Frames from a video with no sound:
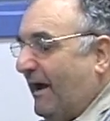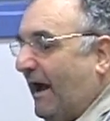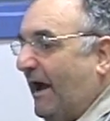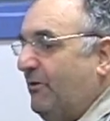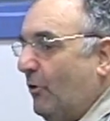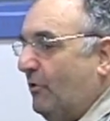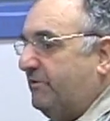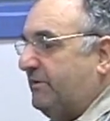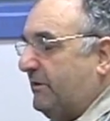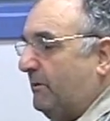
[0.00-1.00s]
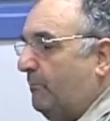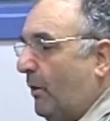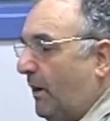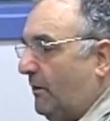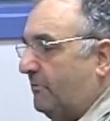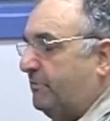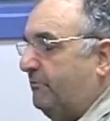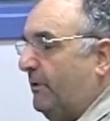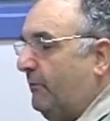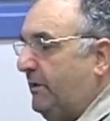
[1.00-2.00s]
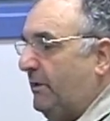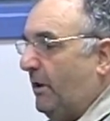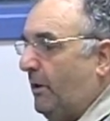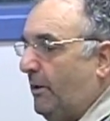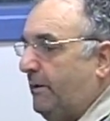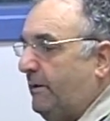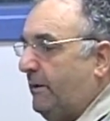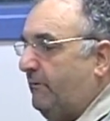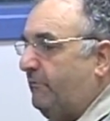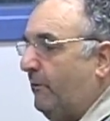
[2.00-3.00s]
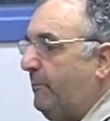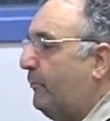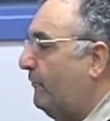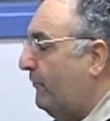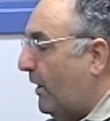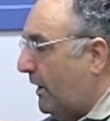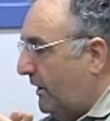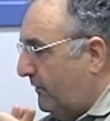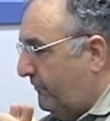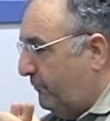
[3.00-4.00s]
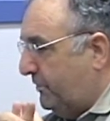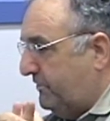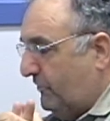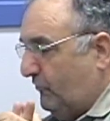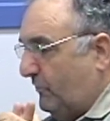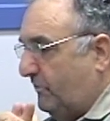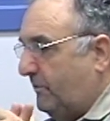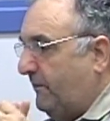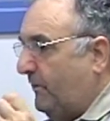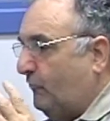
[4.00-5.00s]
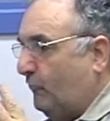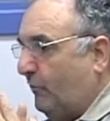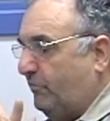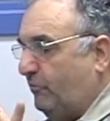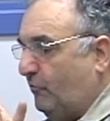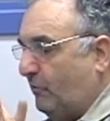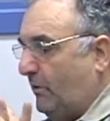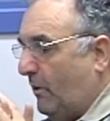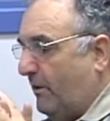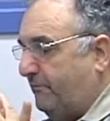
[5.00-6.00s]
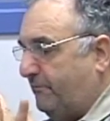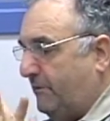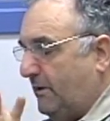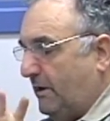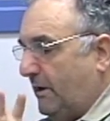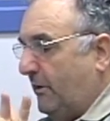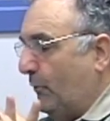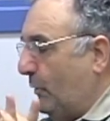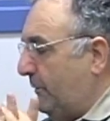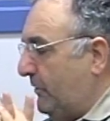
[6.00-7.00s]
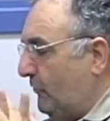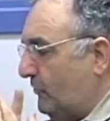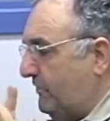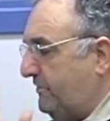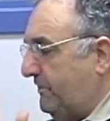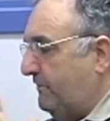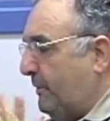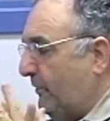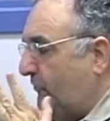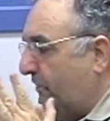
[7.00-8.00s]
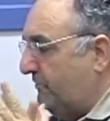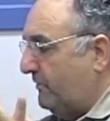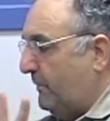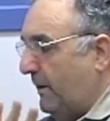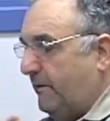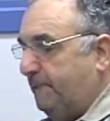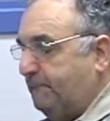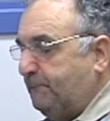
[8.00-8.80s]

I noticed that the models are very uh, in very provocative positions, and their shirts are usually off, and the women usually see these bare-chested men.